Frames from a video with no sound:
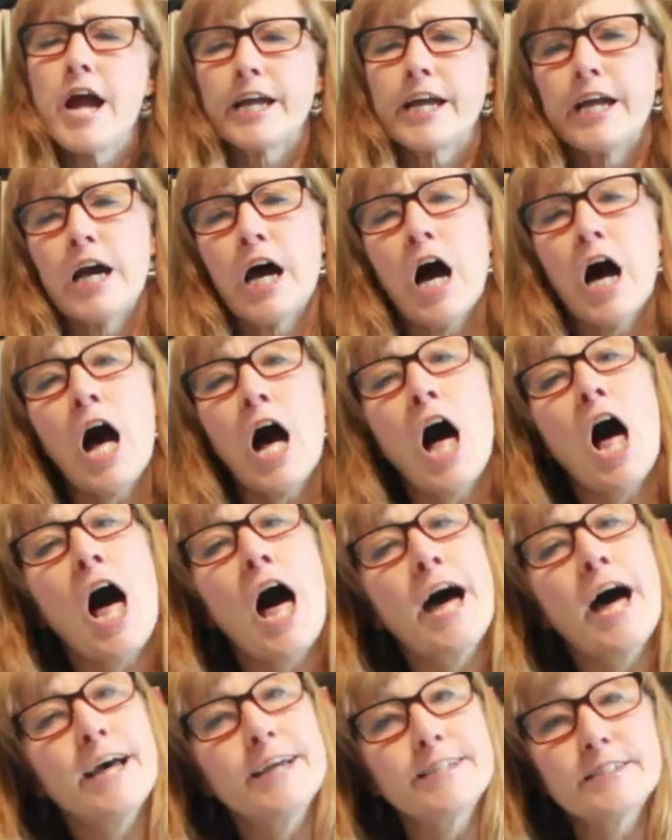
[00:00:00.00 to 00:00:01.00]

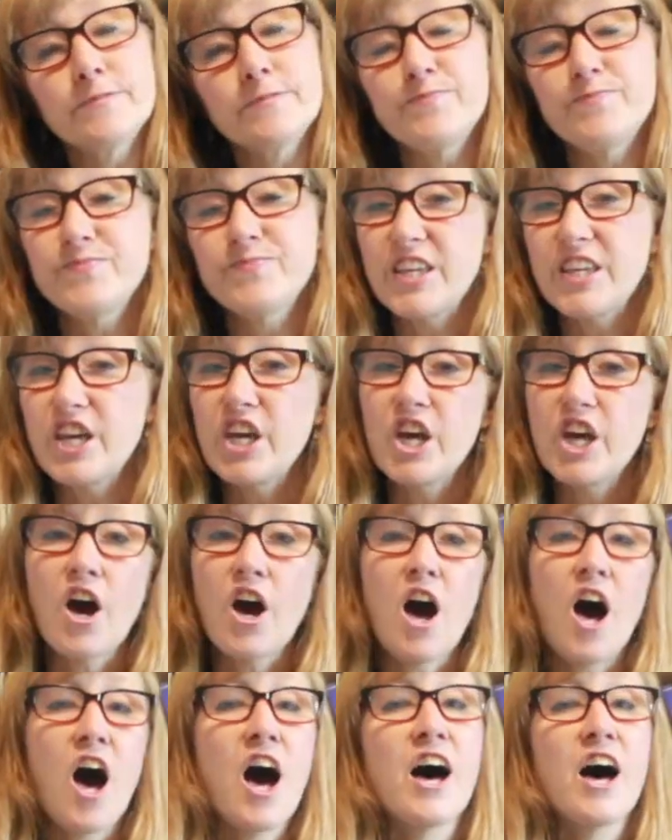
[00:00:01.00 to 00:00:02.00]
yawn,
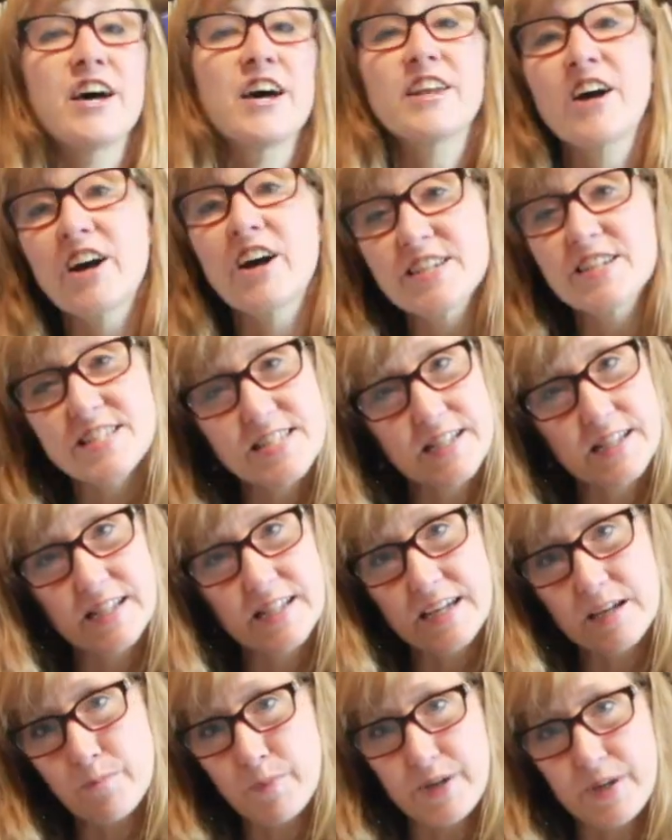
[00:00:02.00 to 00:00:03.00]
yawn our
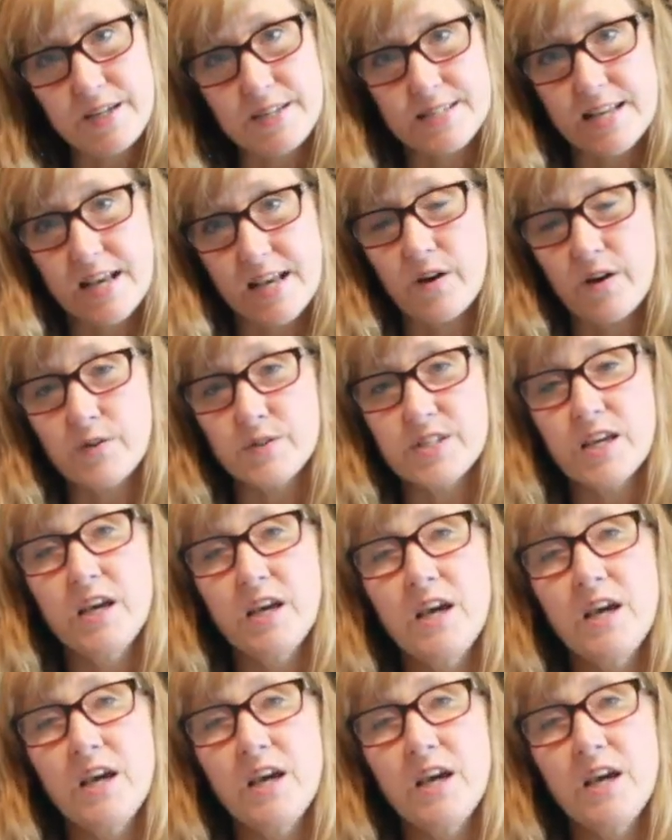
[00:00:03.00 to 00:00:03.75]
sleepies out,